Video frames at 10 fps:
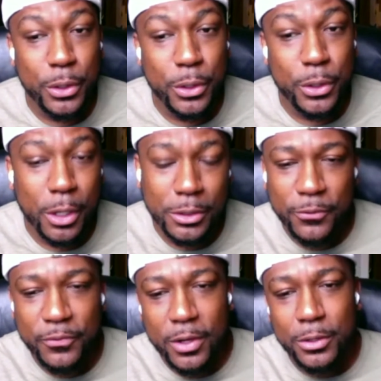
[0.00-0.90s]
You can
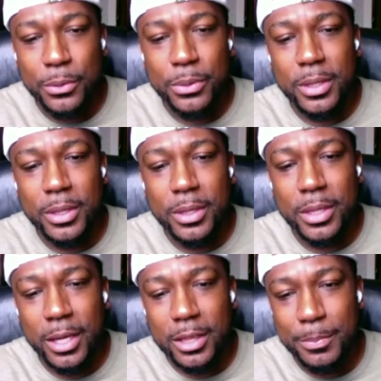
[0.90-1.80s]
also follow
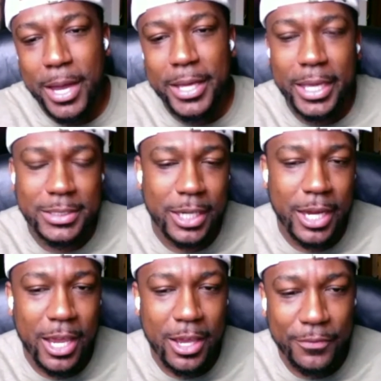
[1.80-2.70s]
the podcast that I
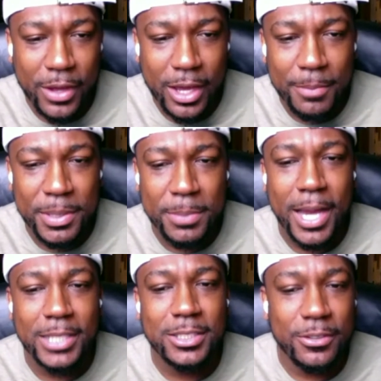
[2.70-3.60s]
have, Be
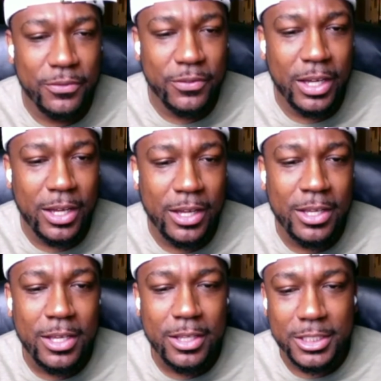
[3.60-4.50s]
Positive,
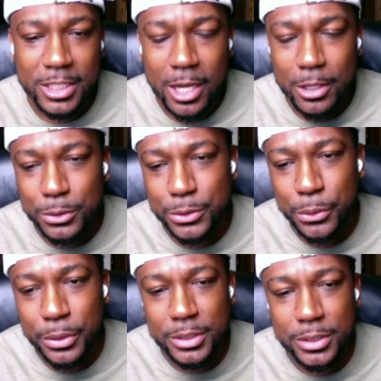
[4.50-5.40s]
the Chicago
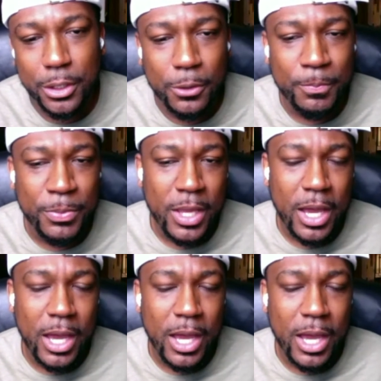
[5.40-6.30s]
Story. So
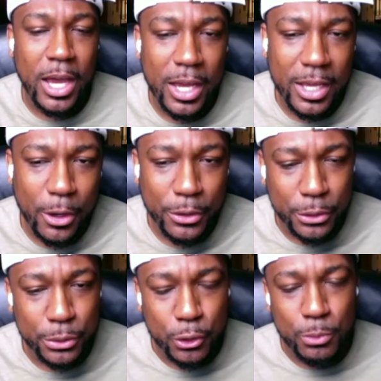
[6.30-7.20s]
on
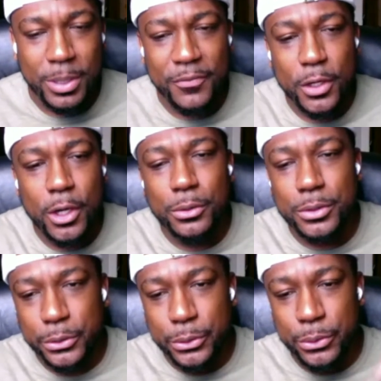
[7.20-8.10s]
YouTube, if you go
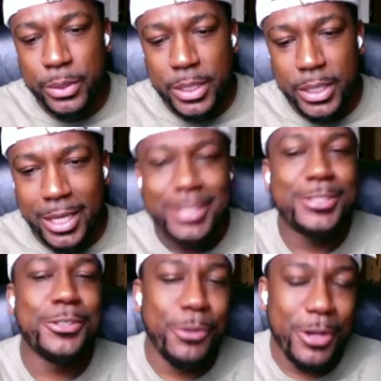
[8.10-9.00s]
to
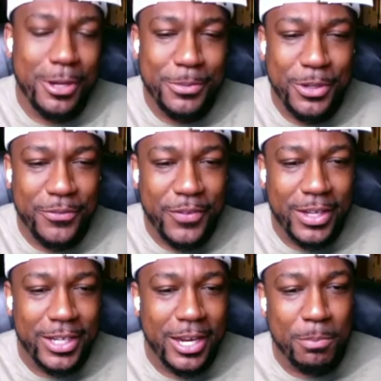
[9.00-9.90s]
Instagram, you can find
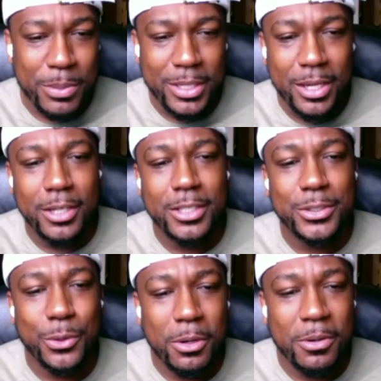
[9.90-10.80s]
it at
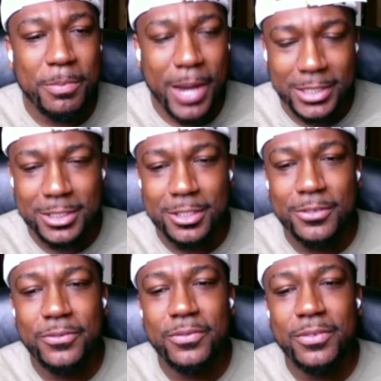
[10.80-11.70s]
B_positive,